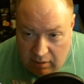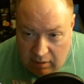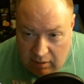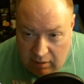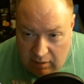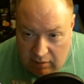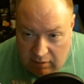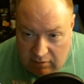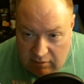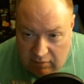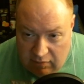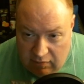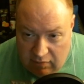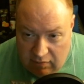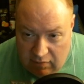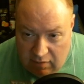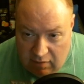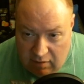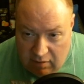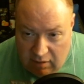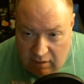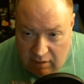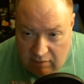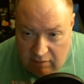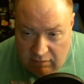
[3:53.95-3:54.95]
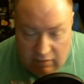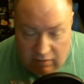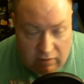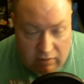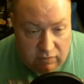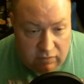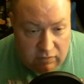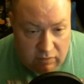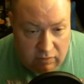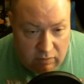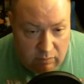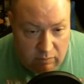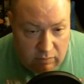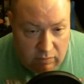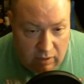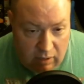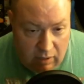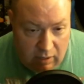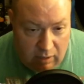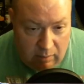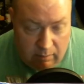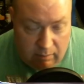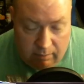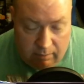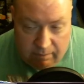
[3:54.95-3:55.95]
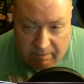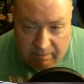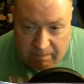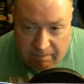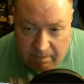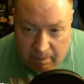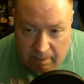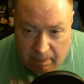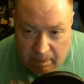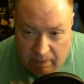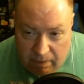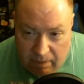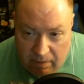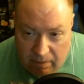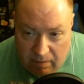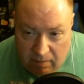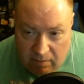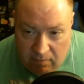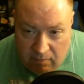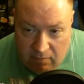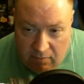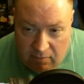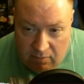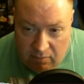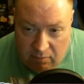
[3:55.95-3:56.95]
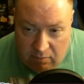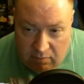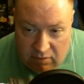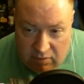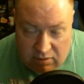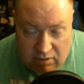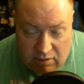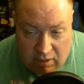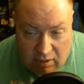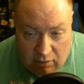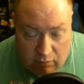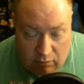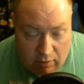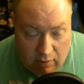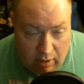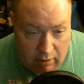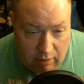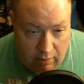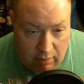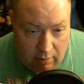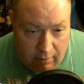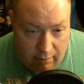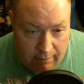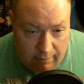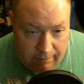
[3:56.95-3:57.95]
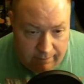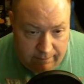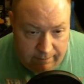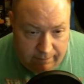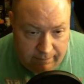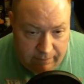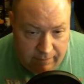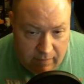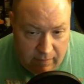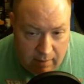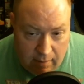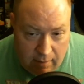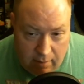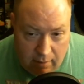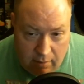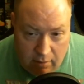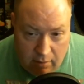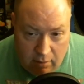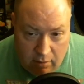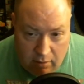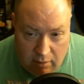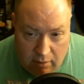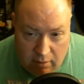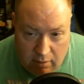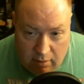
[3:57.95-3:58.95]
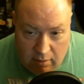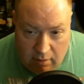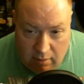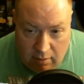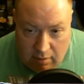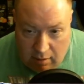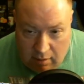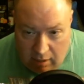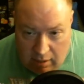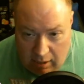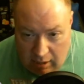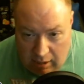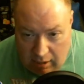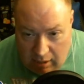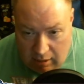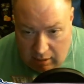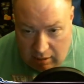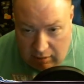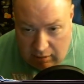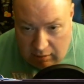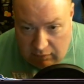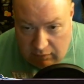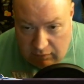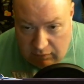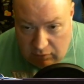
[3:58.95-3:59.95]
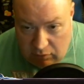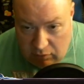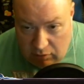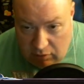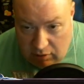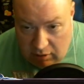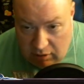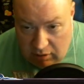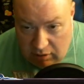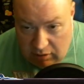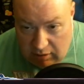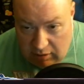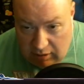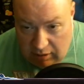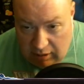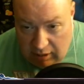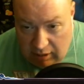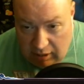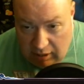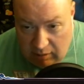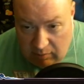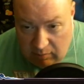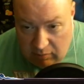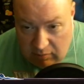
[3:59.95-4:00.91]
it does not have a subname beside Rhinar. And if you look at the game